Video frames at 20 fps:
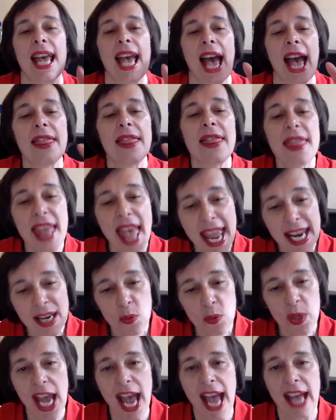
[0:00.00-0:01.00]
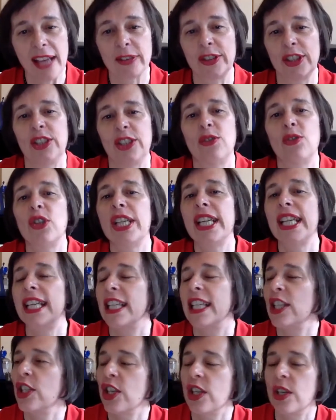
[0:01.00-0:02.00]
and then we have to really
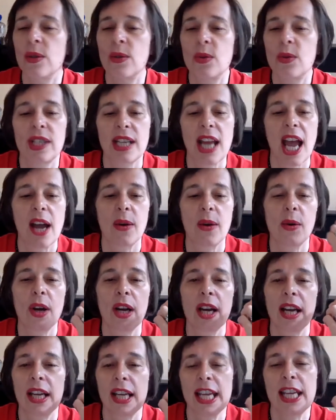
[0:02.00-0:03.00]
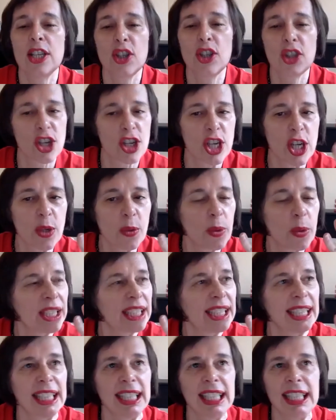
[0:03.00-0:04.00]
use our
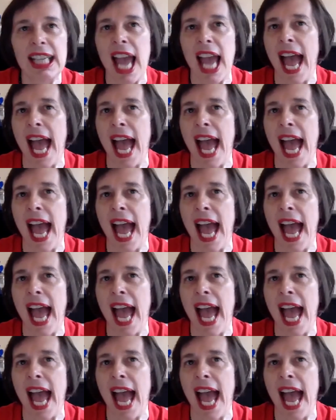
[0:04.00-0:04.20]
ingenuity